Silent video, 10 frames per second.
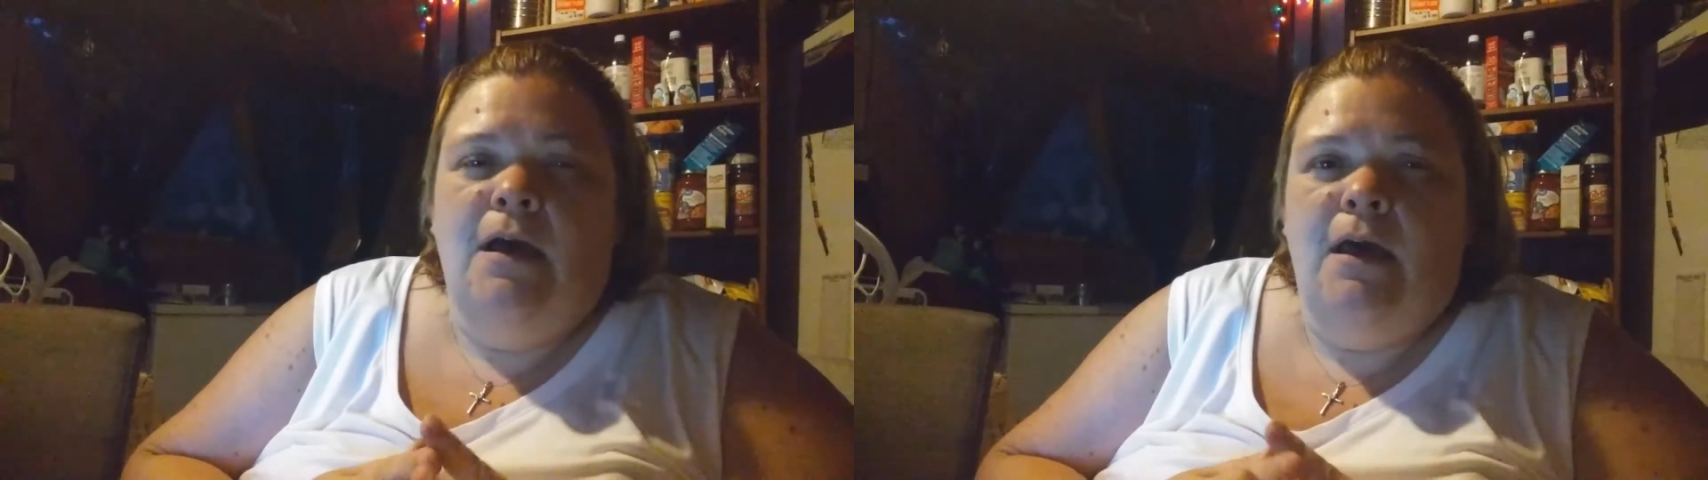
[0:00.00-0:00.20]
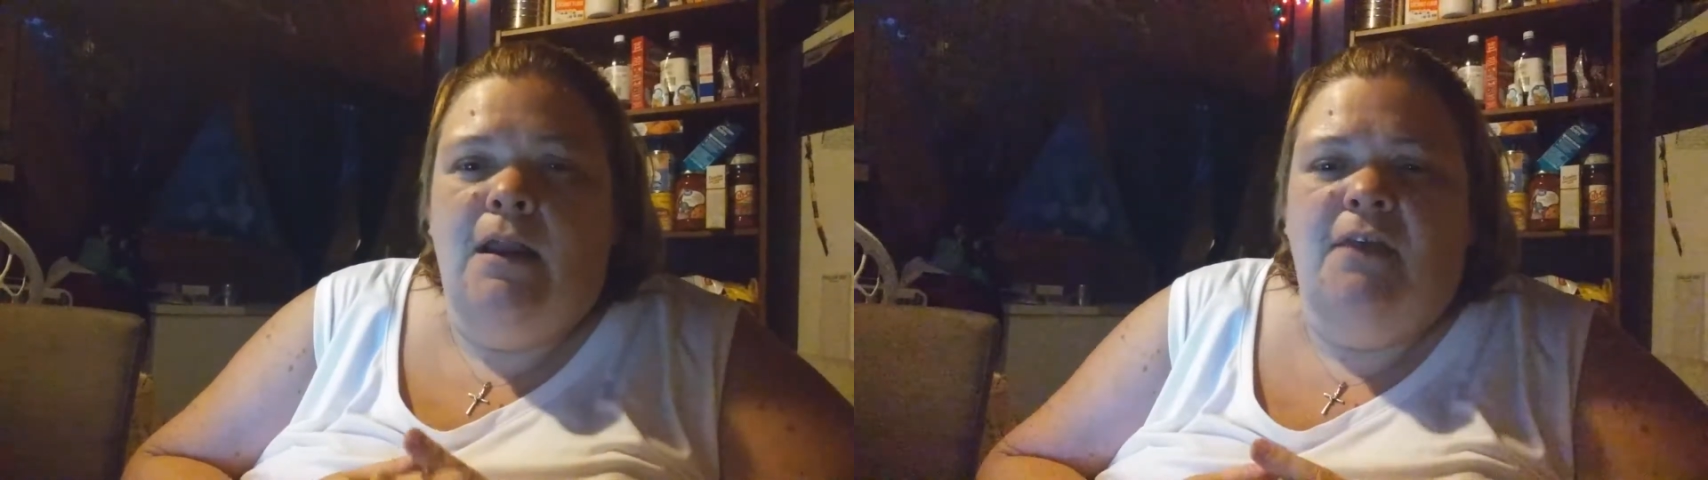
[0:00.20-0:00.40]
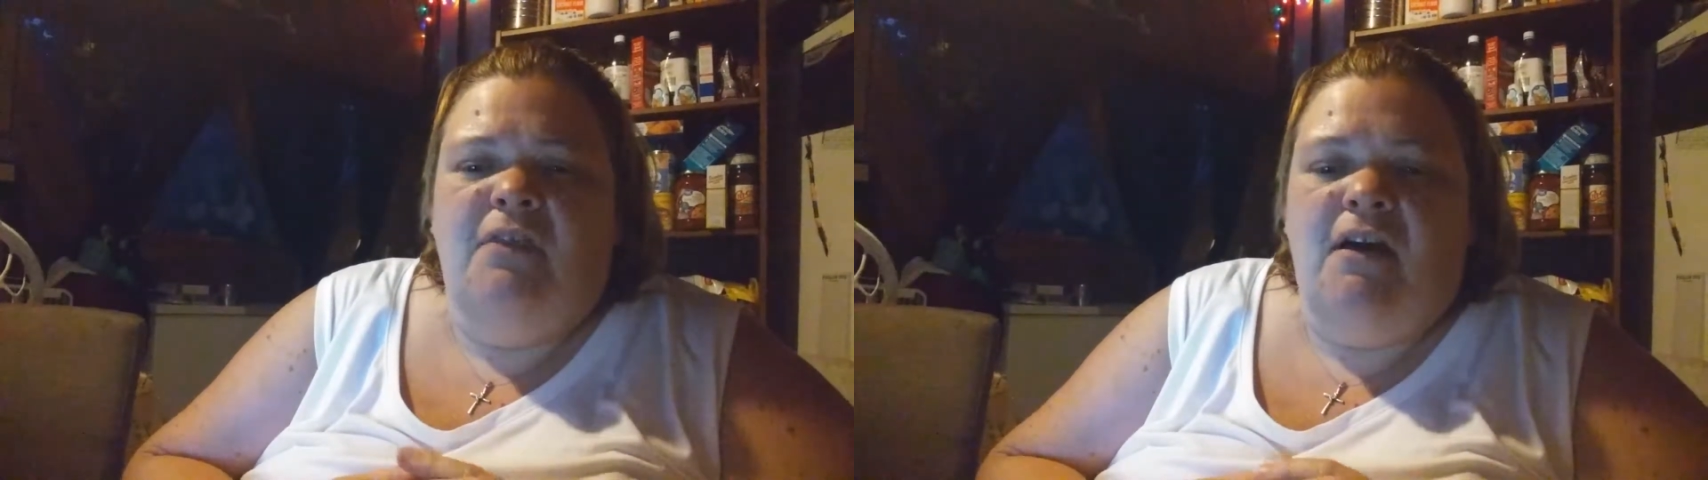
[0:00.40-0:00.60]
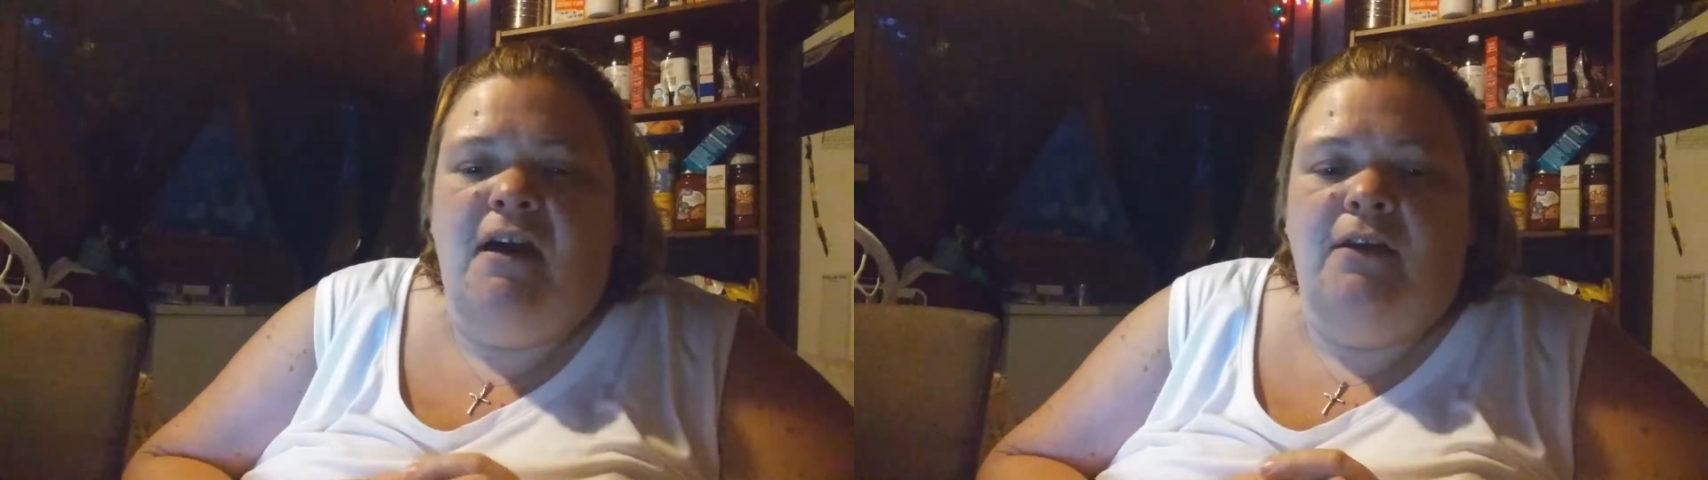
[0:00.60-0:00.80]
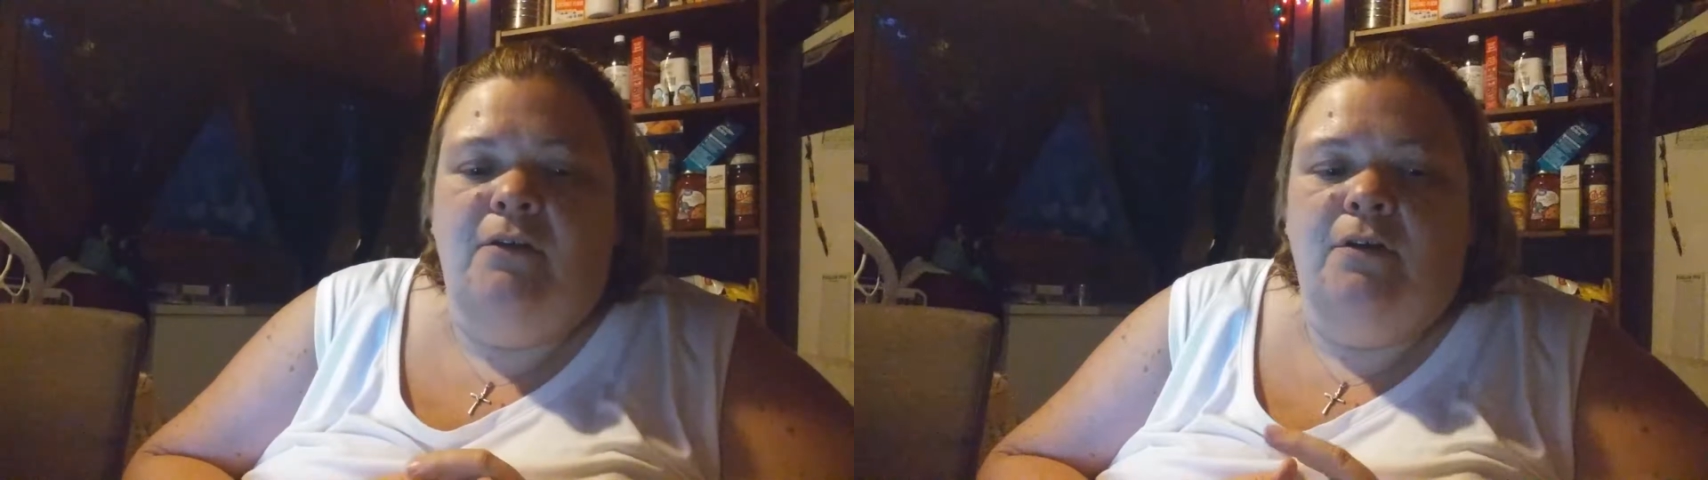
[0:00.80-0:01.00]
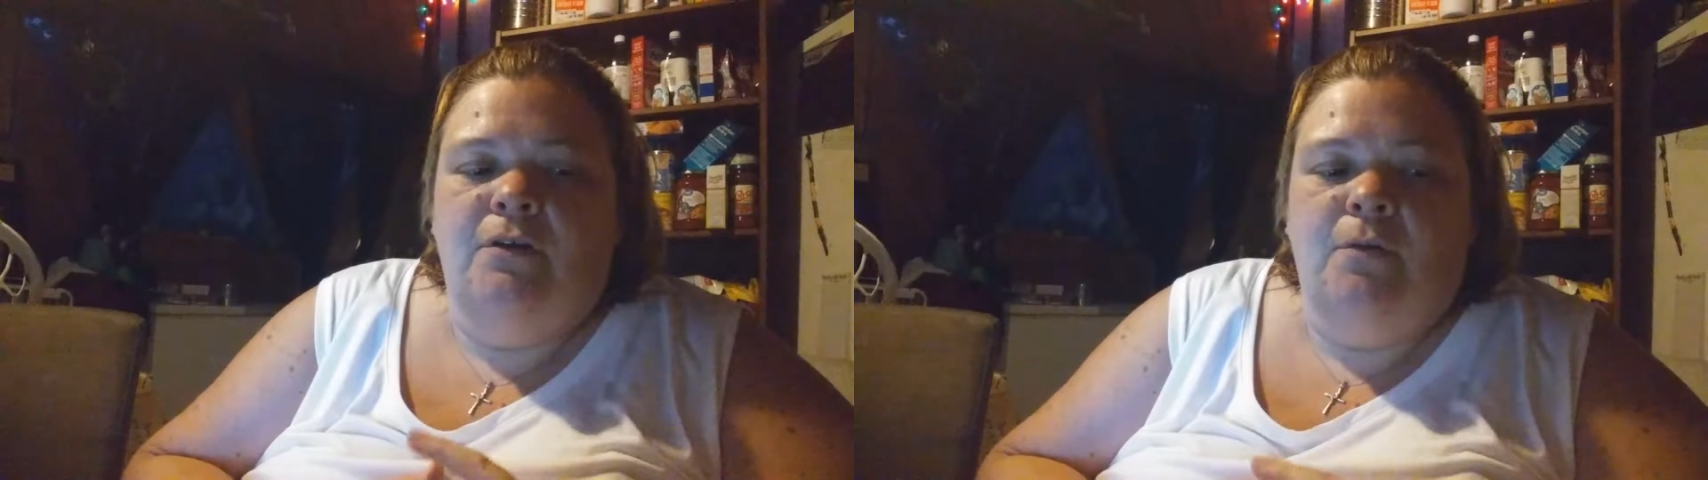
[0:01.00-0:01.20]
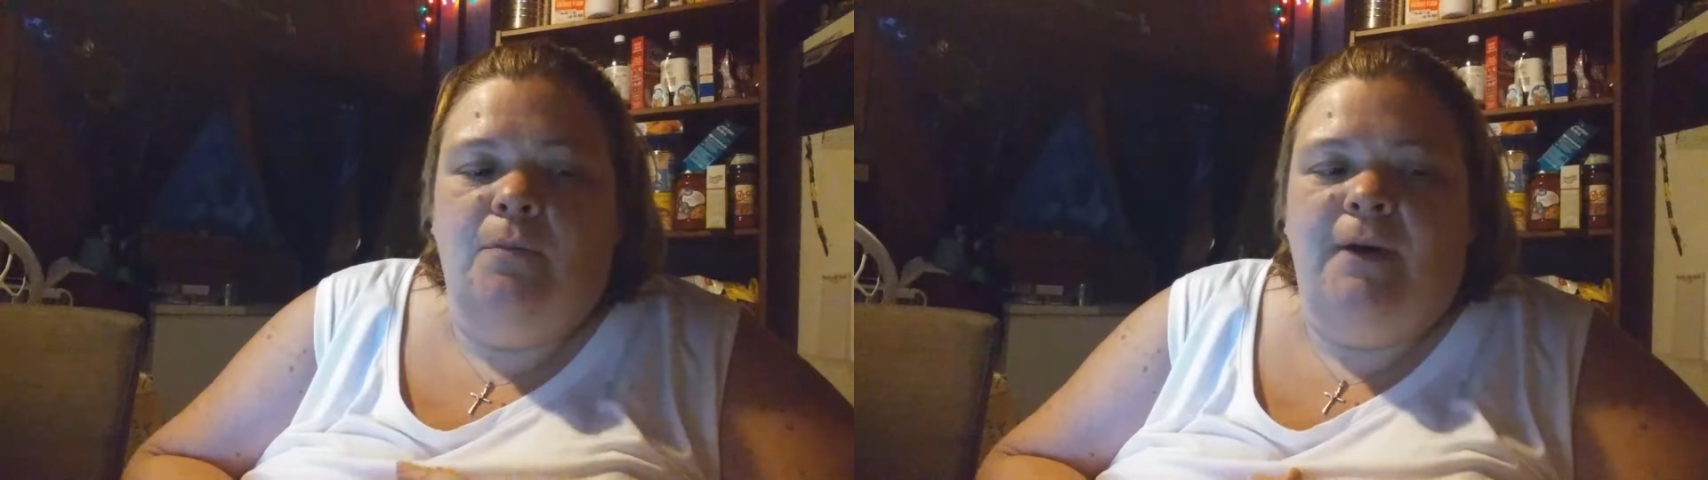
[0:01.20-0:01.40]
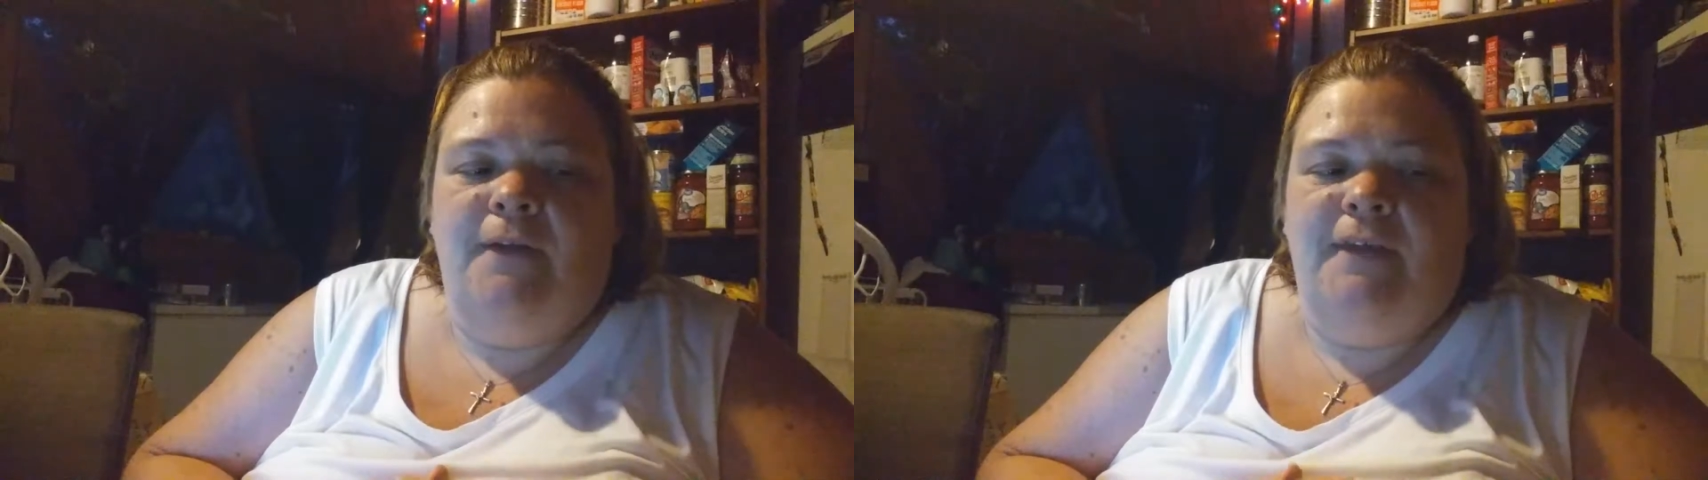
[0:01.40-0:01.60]
And I thought, I don't know
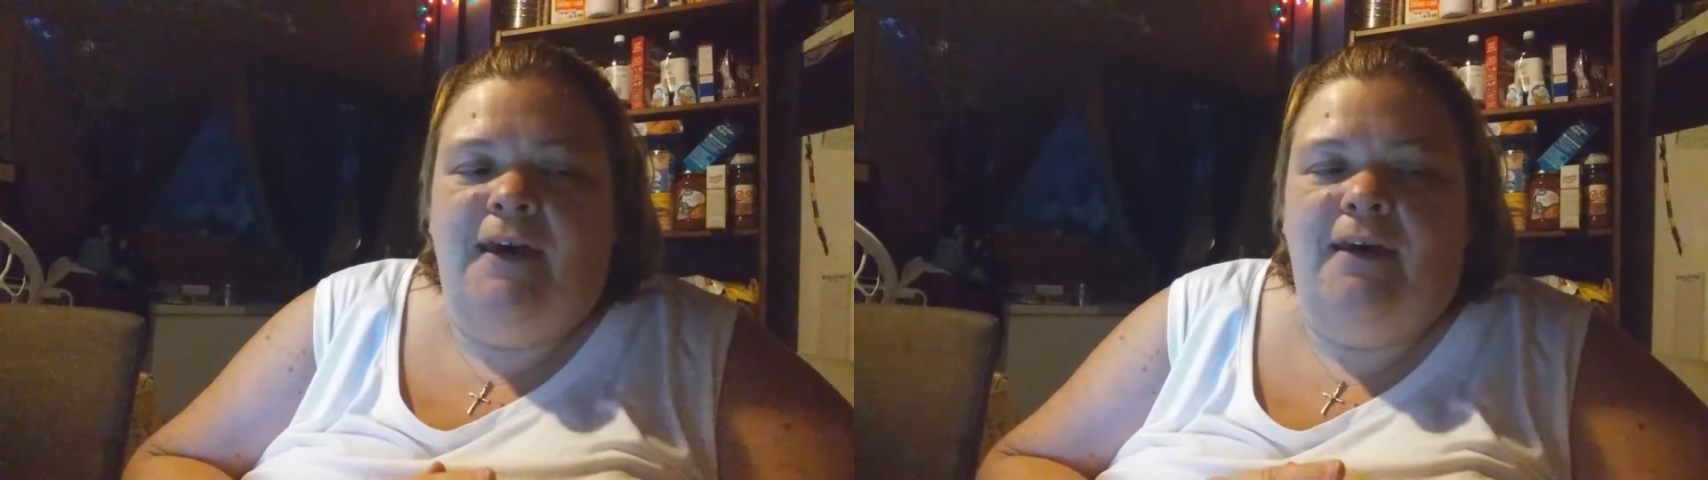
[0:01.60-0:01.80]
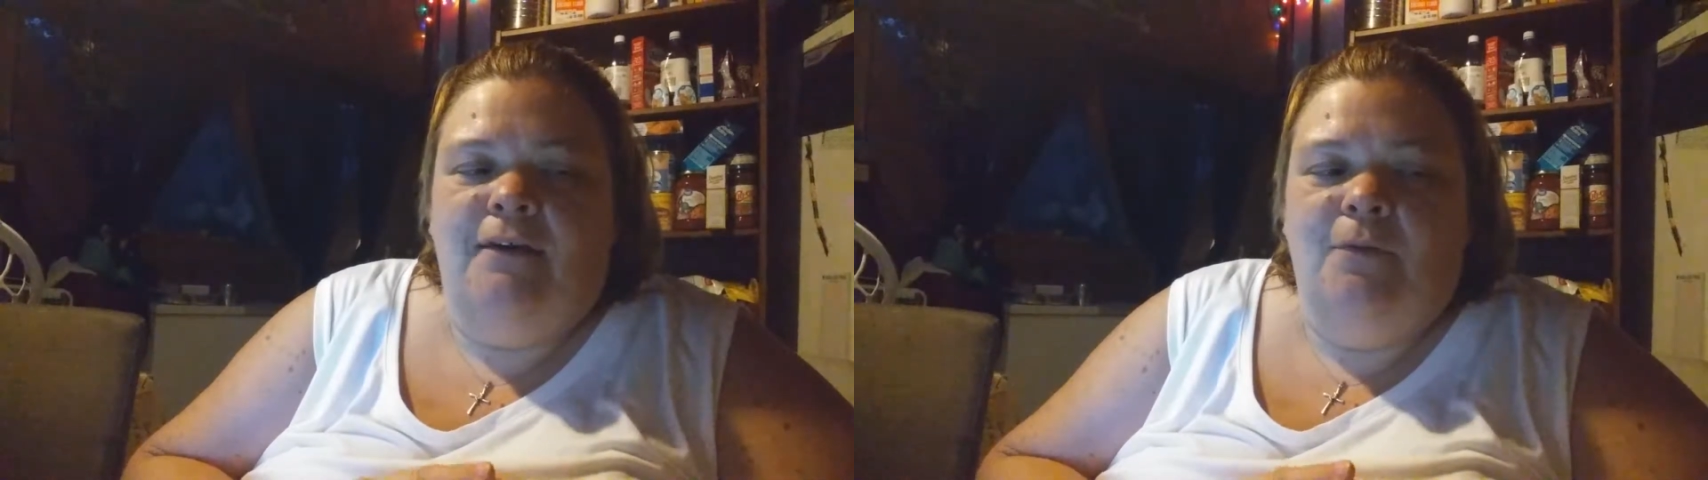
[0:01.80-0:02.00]
about that.